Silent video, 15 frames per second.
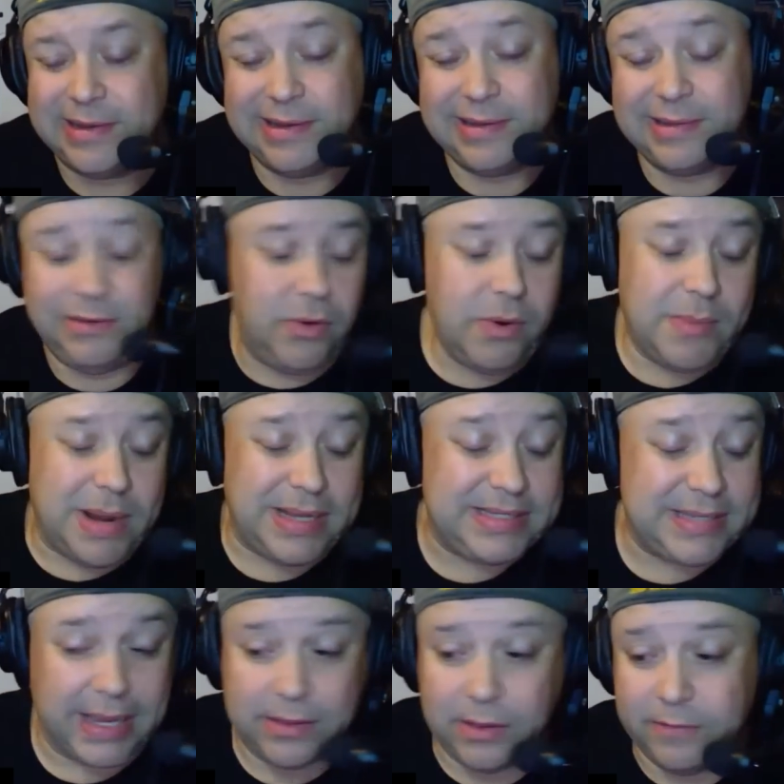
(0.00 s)
There weren't many
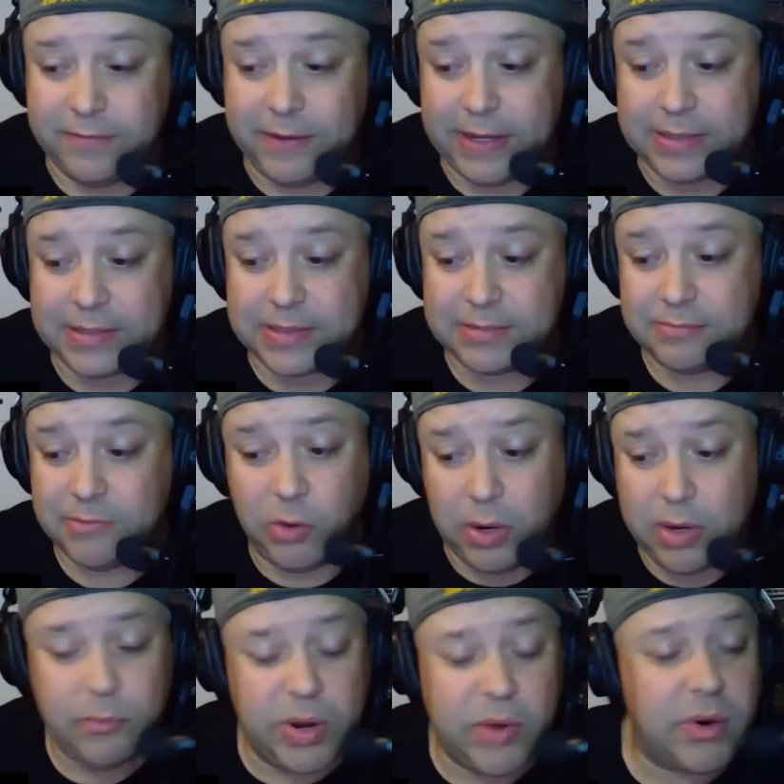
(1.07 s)
Cyclone fans.
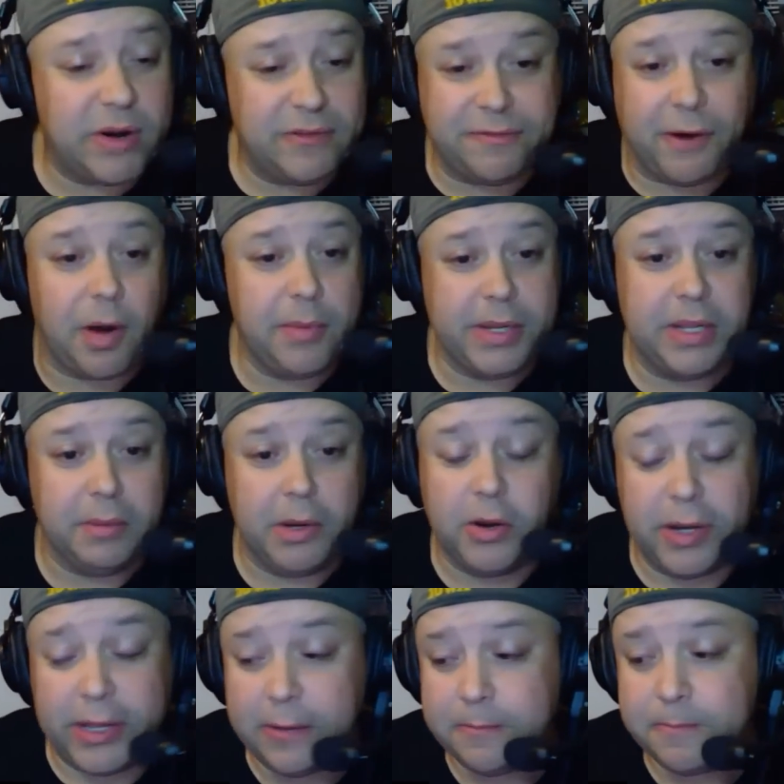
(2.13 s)
We were a farming
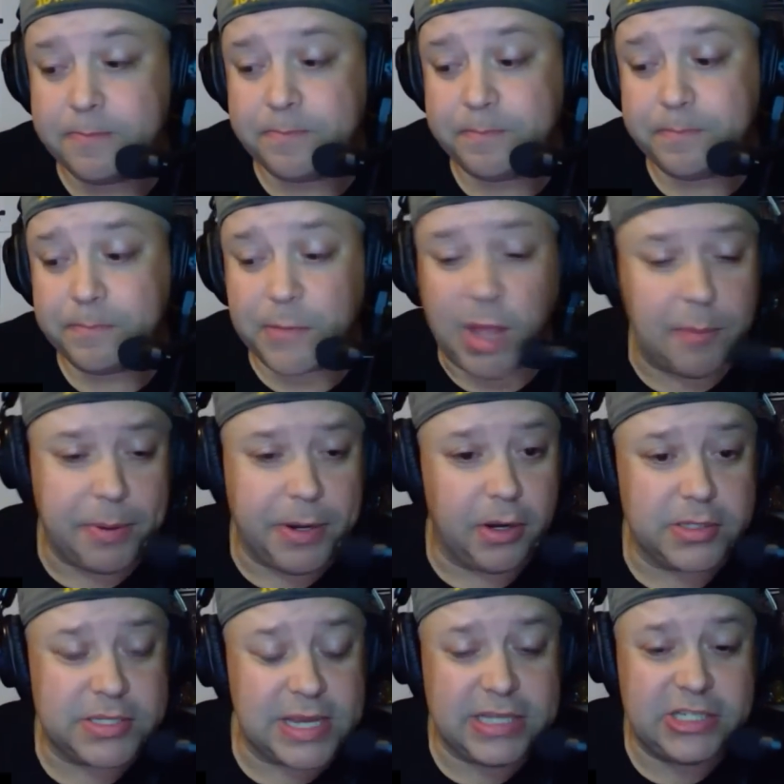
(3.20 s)
community up in
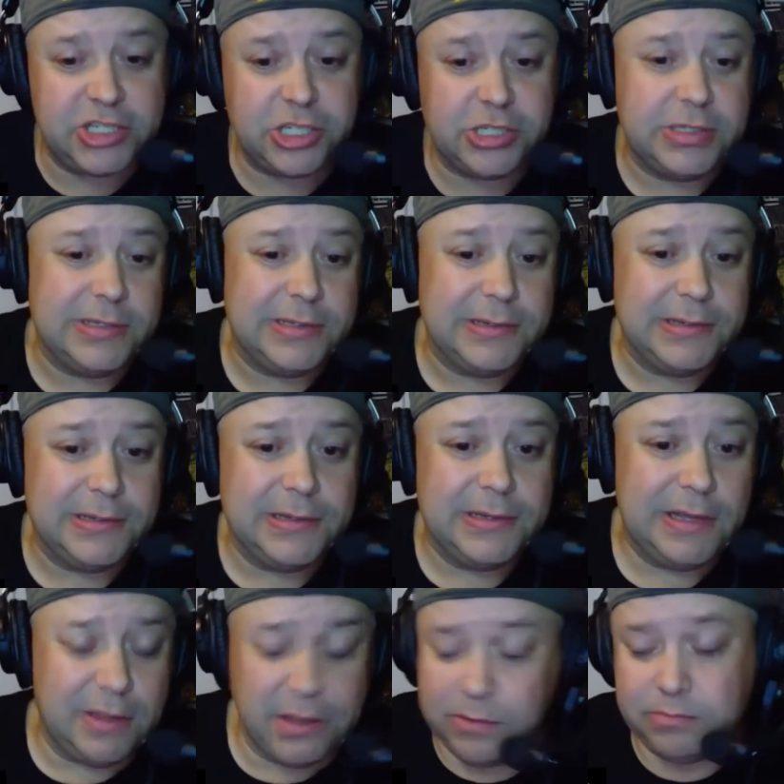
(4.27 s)
Osage.
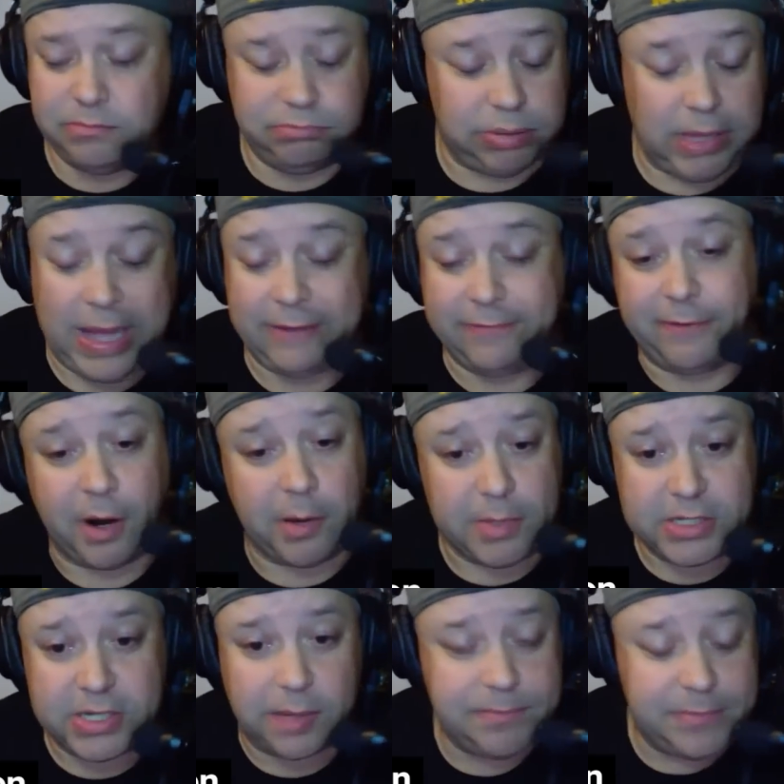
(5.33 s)
Now, there are a lot of
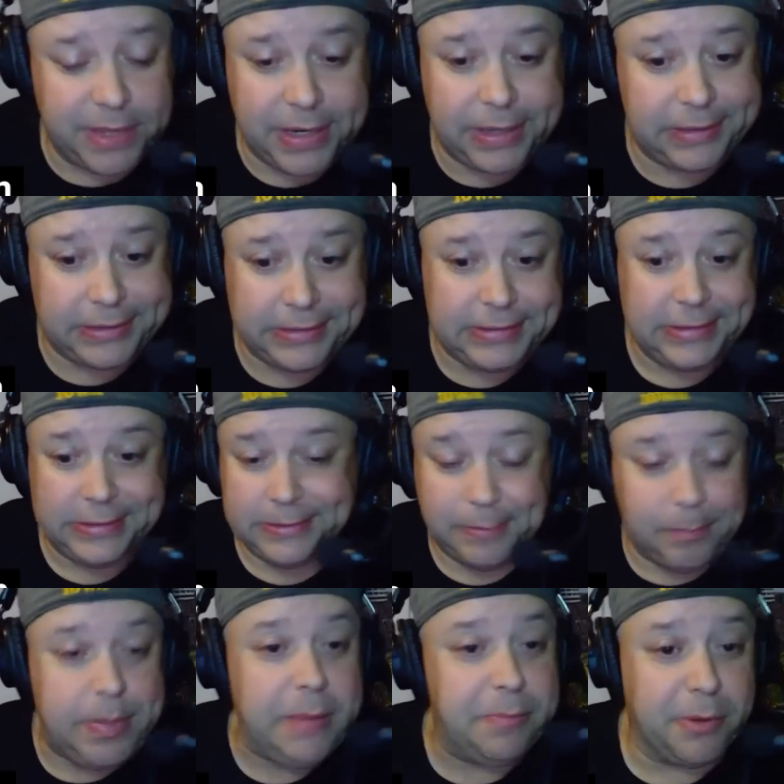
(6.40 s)
farmers up there,
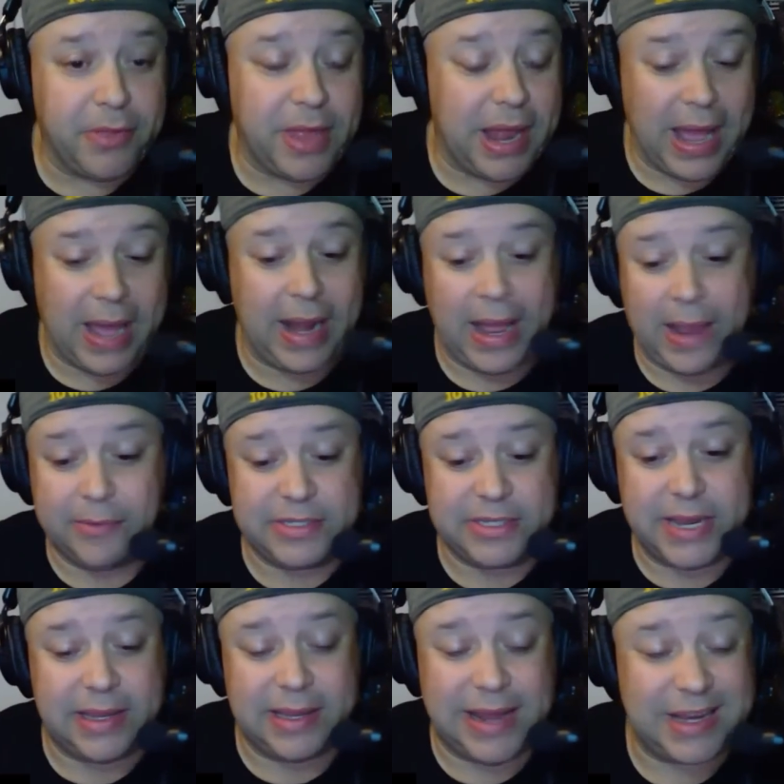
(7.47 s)
people that had Iowa
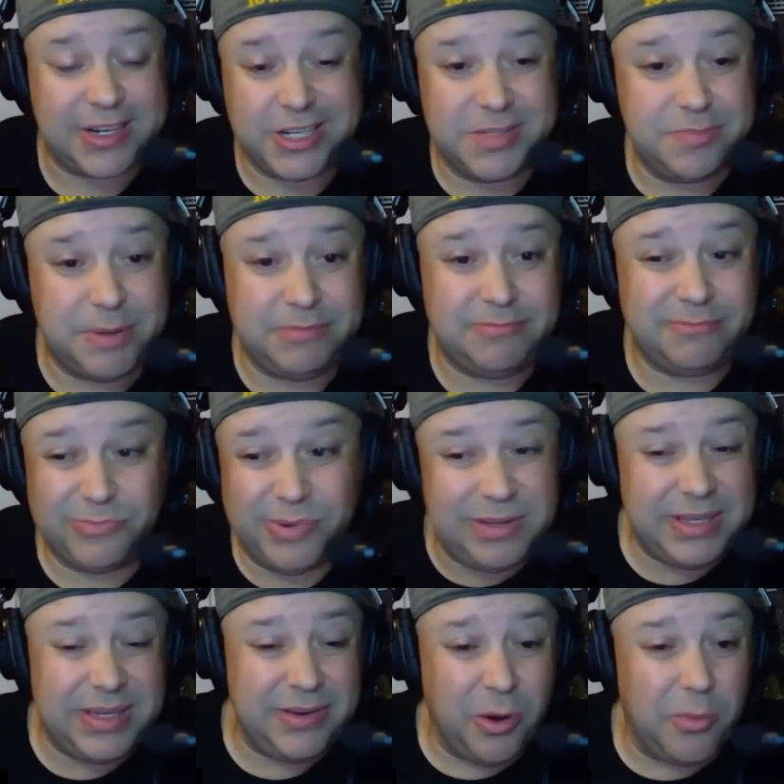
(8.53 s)
State connections, but
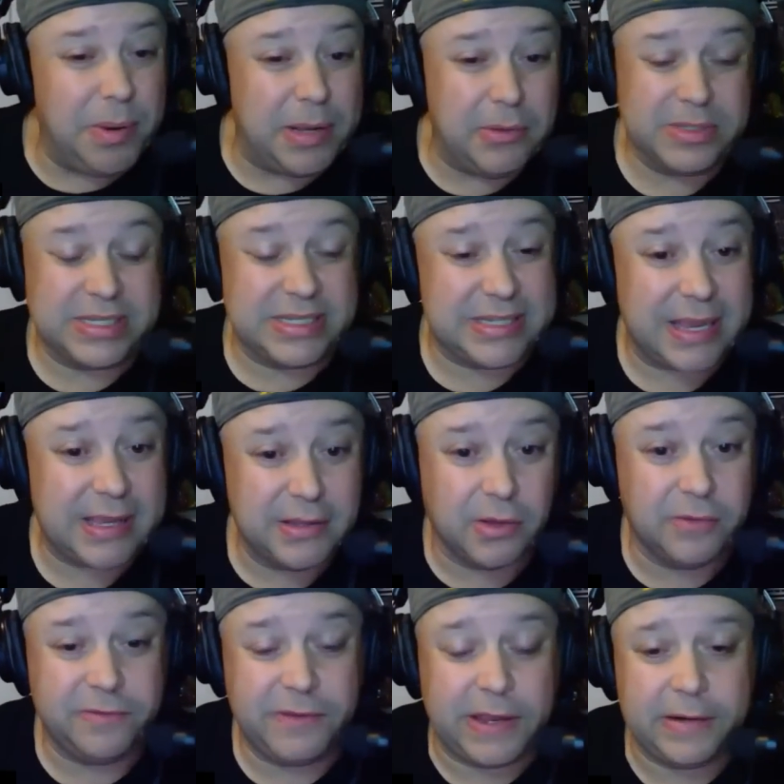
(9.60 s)
really nobody was a
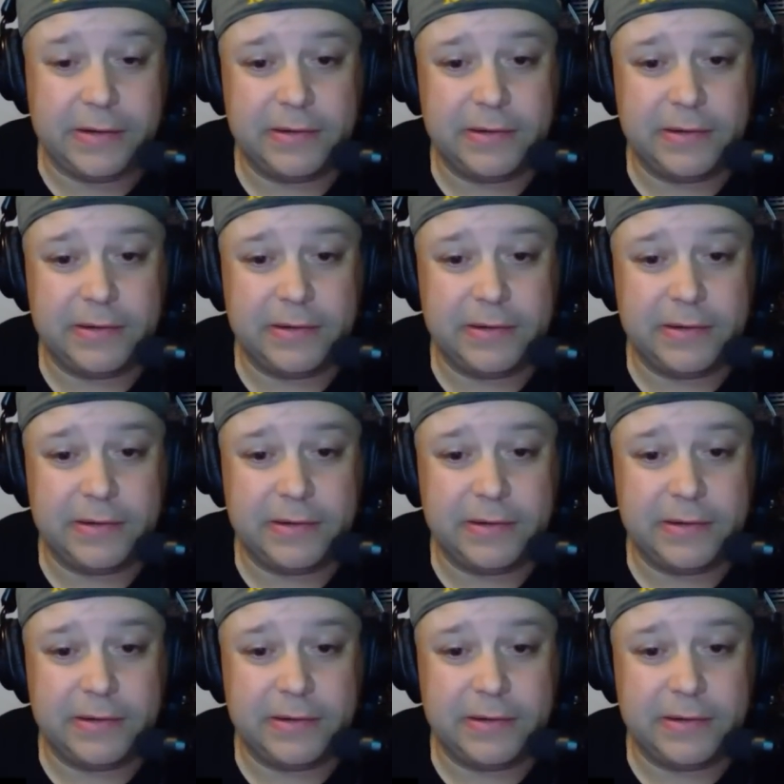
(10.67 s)
Cyclone fan.